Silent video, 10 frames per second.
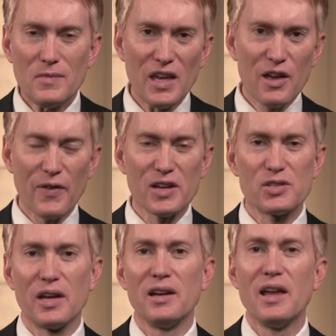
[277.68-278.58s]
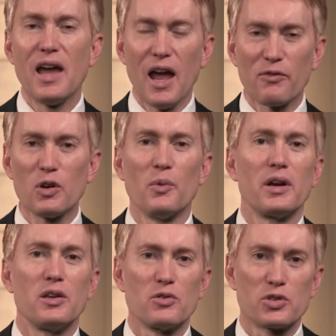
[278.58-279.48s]
If I said everyone
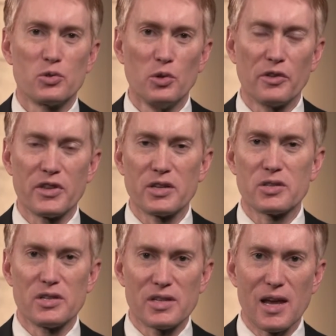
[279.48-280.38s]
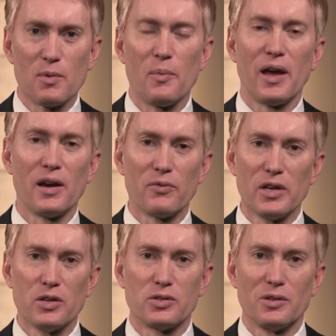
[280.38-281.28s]
at your school thinks the same about
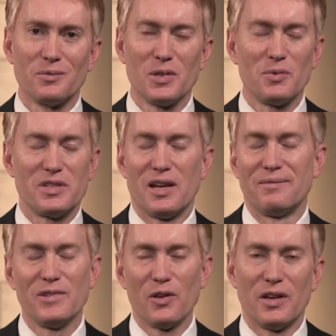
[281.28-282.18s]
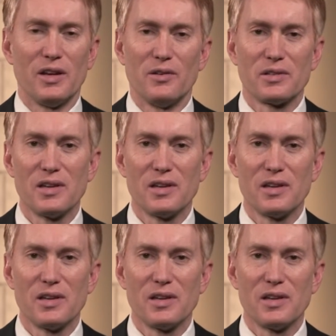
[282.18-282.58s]
every issue, you would say, no, they don't.